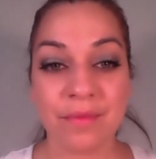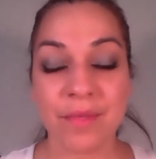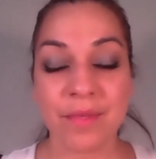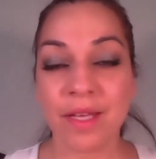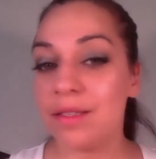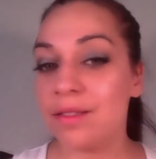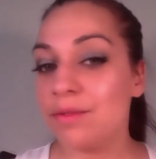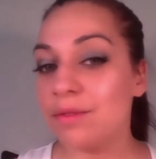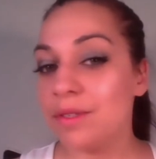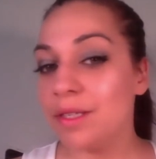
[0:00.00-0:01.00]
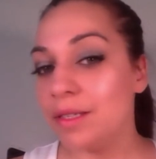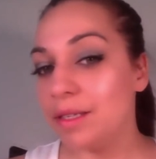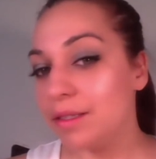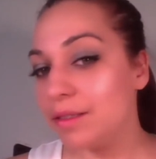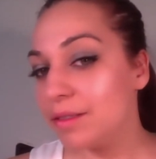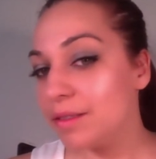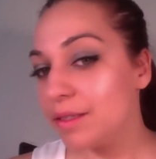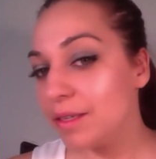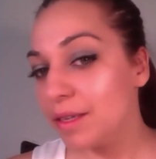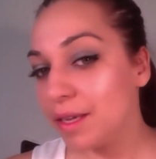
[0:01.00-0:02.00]
and it's really,
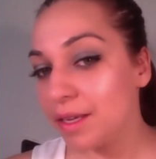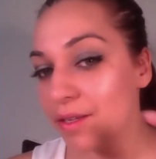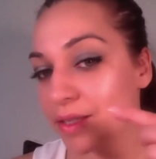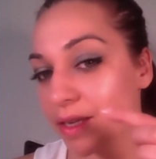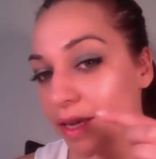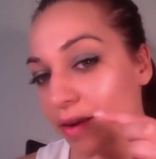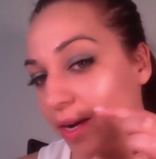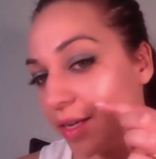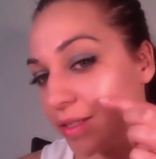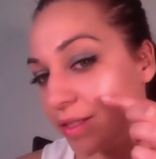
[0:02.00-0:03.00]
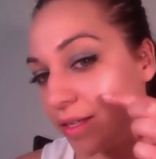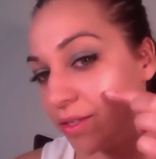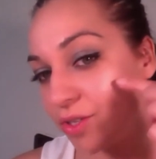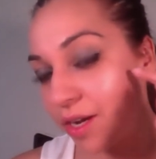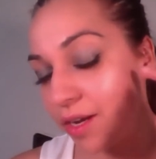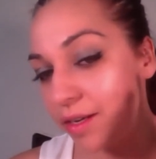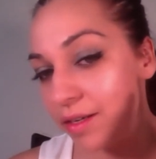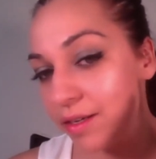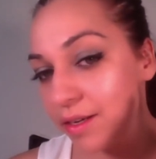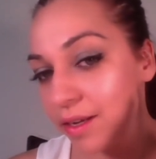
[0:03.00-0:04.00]
can you see how it has that
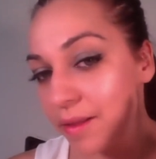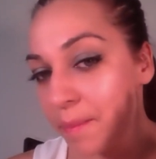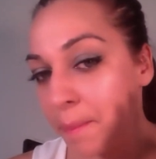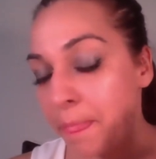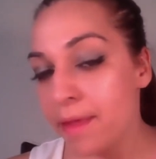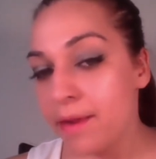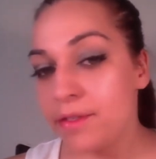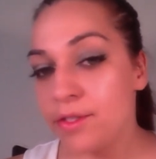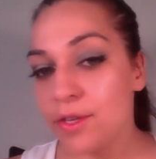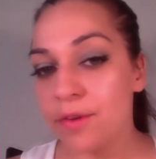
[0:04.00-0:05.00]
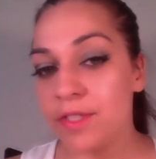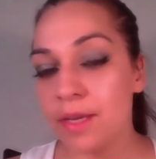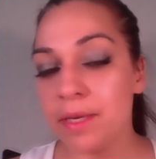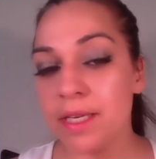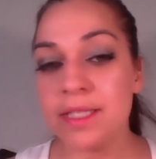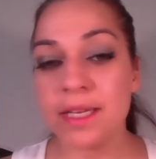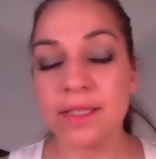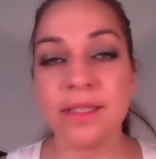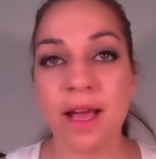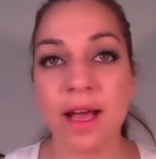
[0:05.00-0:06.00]
shine? So if somebody
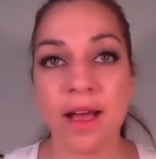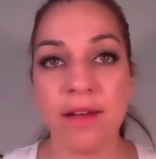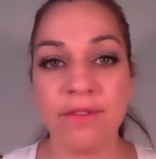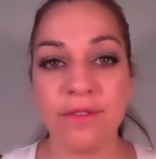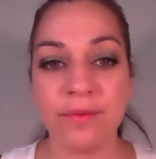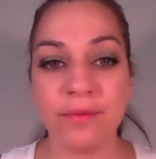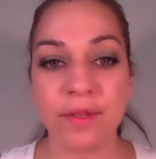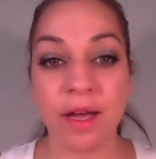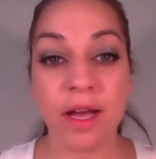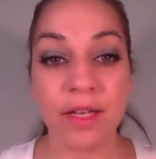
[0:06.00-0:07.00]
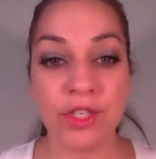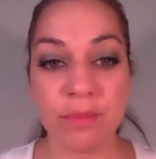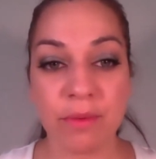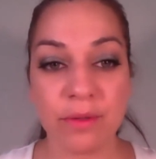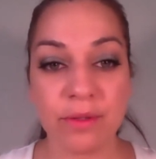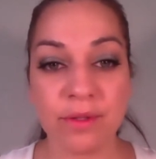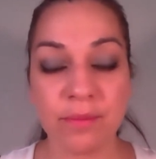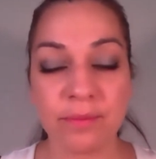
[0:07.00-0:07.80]
doesn't have high cheekbones,